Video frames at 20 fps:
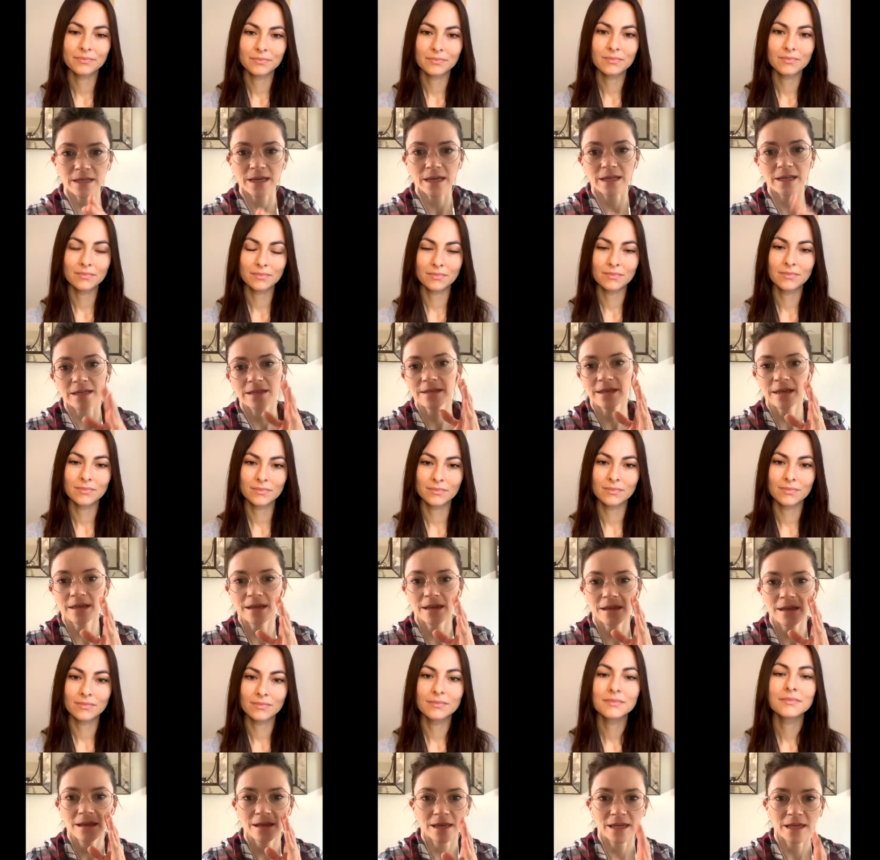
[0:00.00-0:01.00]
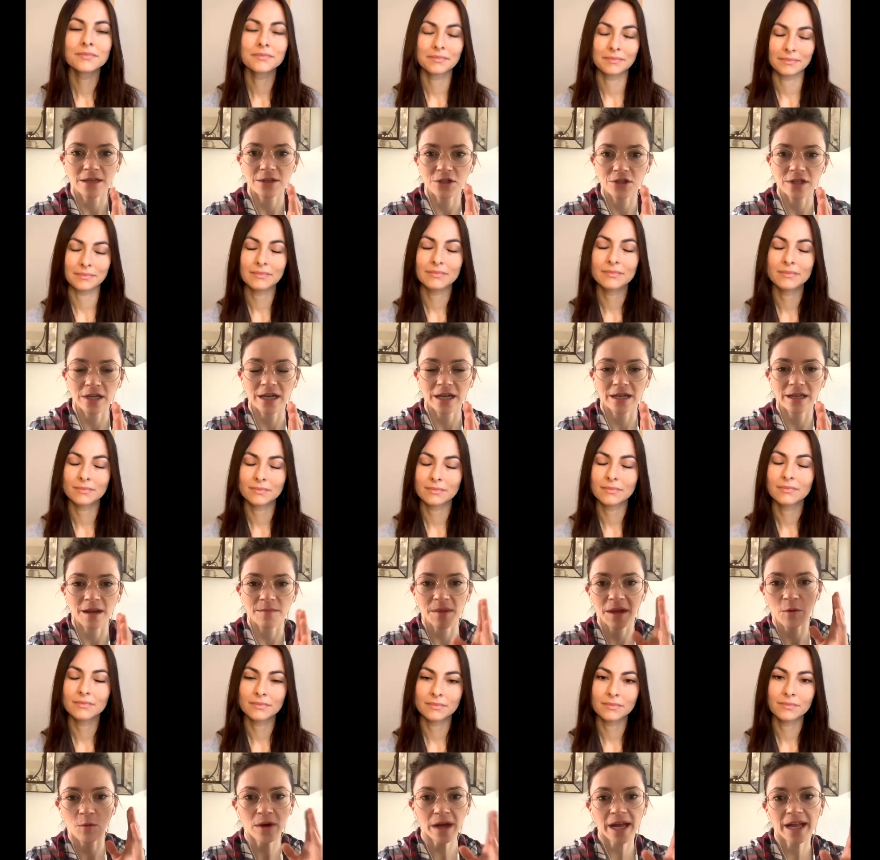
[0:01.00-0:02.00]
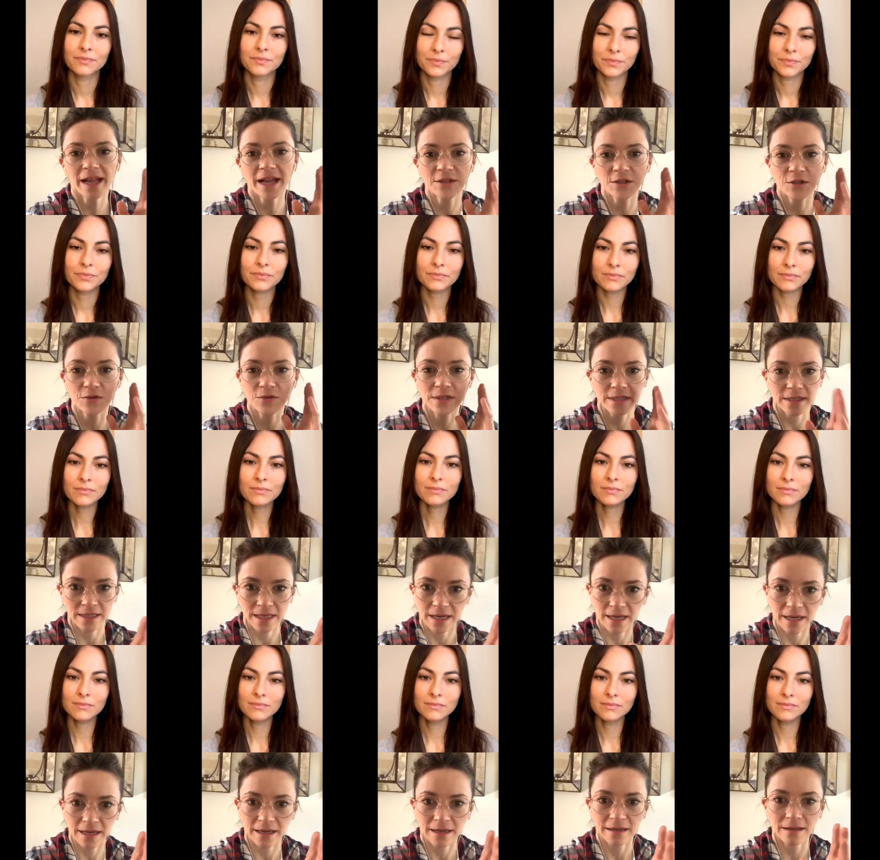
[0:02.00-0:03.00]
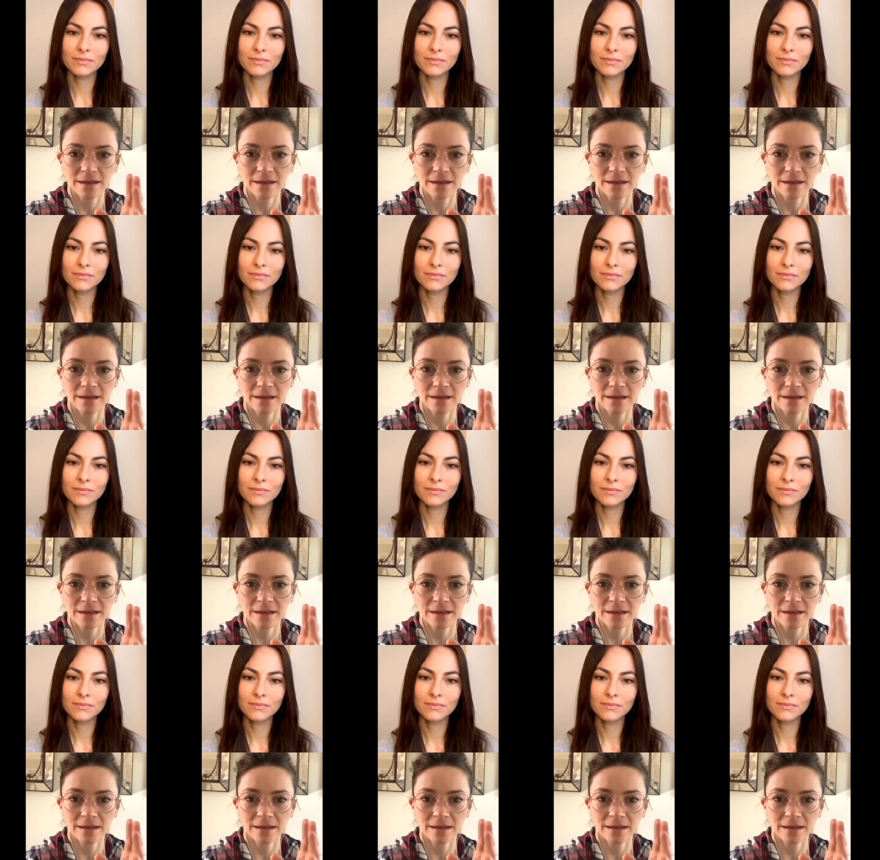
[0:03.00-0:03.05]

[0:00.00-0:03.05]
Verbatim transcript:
Speaker 1: and I take each day and I'm like, what can I do today?